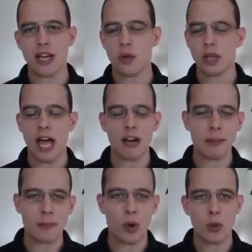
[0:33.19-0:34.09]
I know a lot of
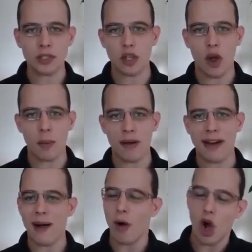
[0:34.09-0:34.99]
people always talk
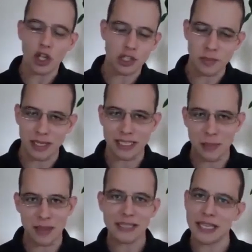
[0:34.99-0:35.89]
about how awesome it is
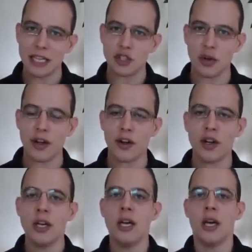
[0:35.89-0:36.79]
to be a day
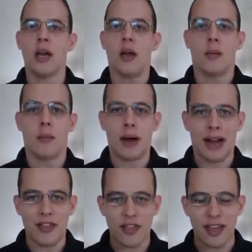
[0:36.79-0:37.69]
trader, but
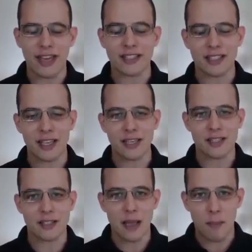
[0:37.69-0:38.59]
I think it's